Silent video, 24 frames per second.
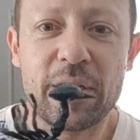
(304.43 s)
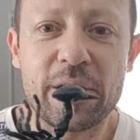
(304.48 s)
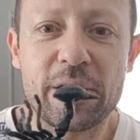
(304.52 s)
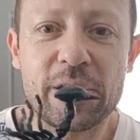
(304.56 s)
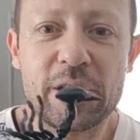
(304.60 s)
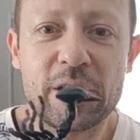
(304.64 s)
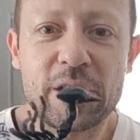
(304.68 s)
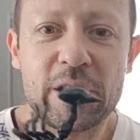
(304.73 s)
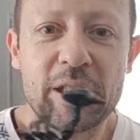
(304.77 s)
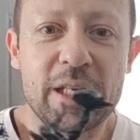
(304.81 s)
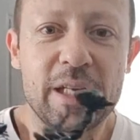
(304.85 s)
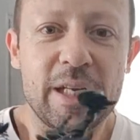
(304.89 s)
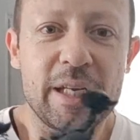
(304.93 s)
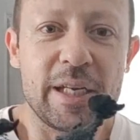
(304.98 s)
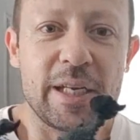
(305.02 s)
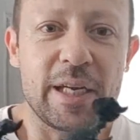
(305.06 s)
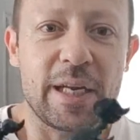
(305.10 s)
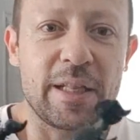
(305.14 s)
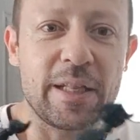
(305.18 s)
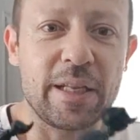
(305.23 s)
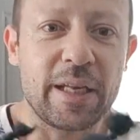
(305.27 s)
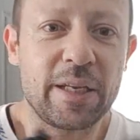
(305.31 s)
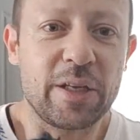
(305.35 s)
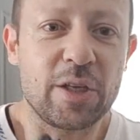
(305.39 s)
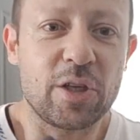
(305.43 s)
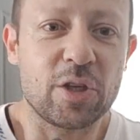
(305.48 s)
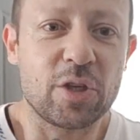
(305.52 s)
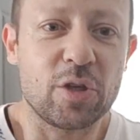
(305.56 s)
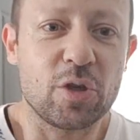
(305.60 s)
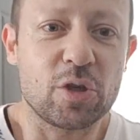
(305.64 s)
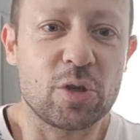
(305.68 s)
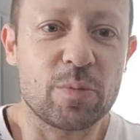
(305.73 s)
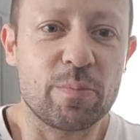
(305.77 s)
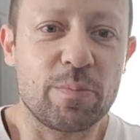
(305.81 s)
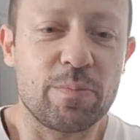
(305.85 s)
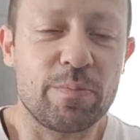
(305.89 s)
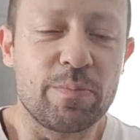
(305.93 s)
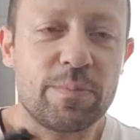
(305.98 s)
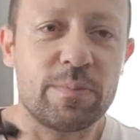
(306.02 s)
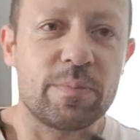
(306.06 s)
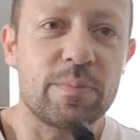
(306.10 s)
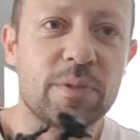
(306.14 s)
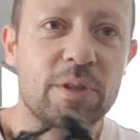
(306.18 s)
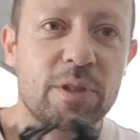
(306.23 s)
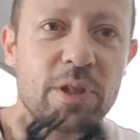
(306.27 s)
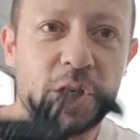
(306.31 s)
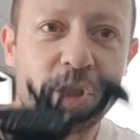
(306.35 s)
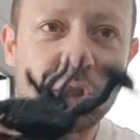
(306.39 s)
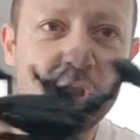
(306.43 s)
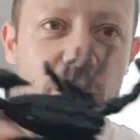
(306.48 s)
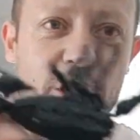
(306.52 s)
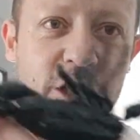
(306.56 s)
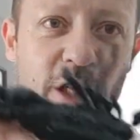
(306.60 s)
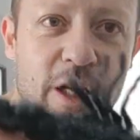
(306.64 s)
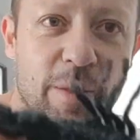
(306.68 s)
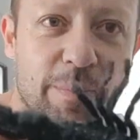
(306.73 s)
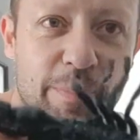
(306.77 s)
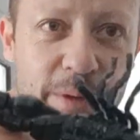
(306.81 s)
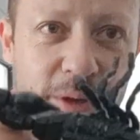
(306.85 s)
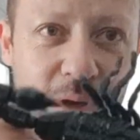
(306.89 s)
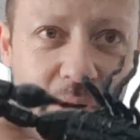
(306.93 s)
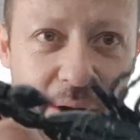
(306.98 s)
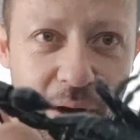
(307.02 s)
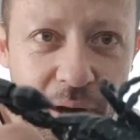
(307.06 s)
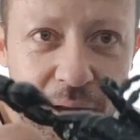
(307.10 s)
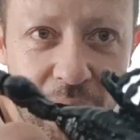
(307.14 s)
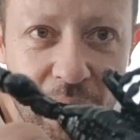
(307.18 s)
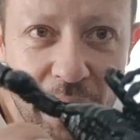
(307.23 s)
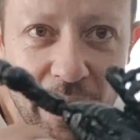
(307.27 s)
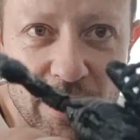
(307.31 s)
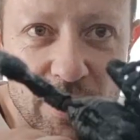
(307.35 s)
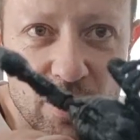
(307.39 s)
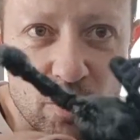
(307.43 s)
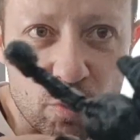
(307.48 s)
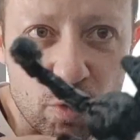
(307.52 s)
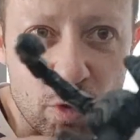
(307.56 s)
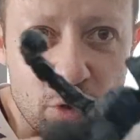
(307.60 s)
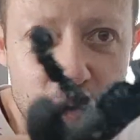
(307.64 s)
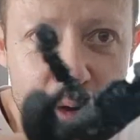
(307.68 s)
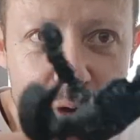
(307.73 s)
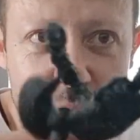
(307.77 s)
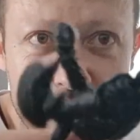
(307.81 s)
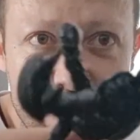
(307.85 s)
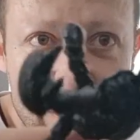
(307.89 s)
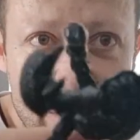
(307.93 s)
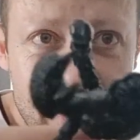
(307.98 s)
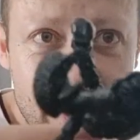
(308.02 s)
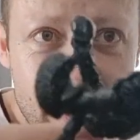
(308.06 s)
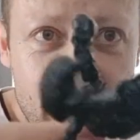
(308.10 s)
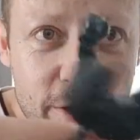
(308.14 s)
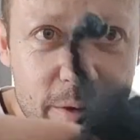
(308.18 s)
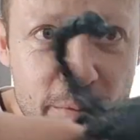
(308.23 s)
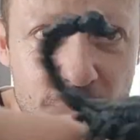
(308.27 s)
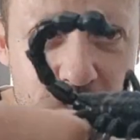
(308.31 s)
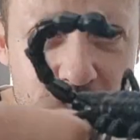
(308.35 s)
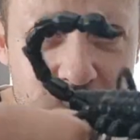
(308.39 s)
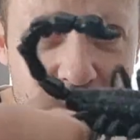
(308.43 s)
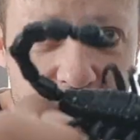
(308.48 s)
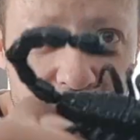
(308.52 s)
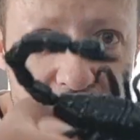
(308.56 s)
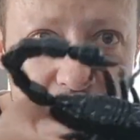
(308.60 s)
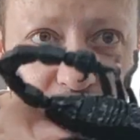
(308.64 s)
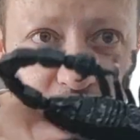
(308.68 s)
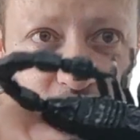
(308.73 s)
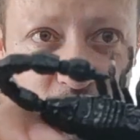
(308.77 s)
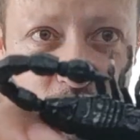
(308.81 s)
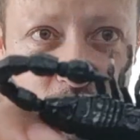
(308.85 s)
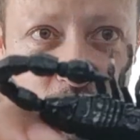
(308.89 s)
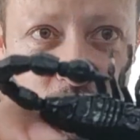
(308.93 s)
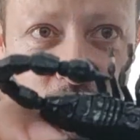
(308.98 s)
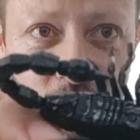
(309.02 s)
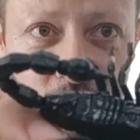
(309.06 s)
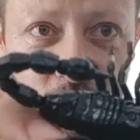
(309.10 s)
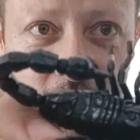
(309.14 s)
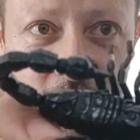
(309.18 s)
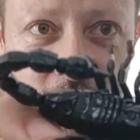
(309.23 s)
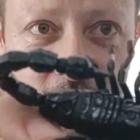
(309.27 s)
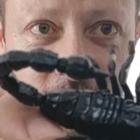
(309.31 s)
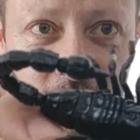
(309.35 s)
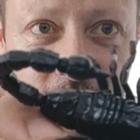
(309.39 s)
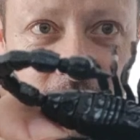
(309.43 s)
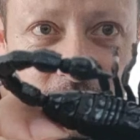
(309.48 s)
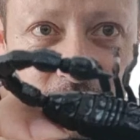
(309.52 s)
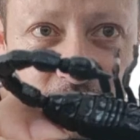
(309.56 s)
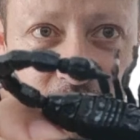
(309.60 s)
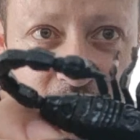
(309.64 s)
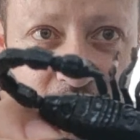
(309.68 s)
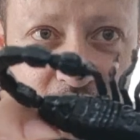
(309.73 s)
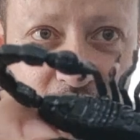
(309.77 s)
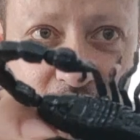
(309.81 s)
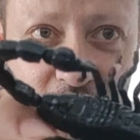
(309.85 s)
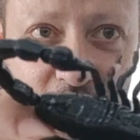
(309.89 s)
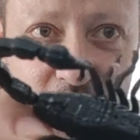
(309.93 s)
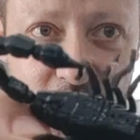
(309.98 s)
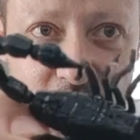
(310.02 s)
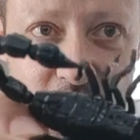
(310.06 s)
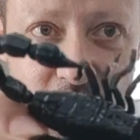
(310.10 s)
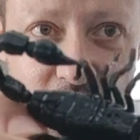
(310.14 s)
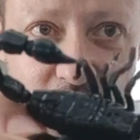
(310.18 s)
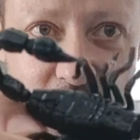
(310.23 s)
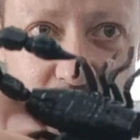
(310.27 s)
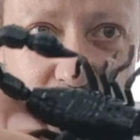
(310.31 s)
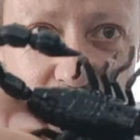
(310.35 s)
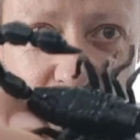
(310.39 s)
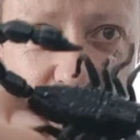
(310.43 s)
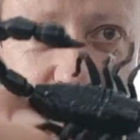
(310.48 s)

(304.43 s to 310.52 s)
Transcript: seal it, and then you can do some touching up and highlights and whatnot. But that is a really, really, really nice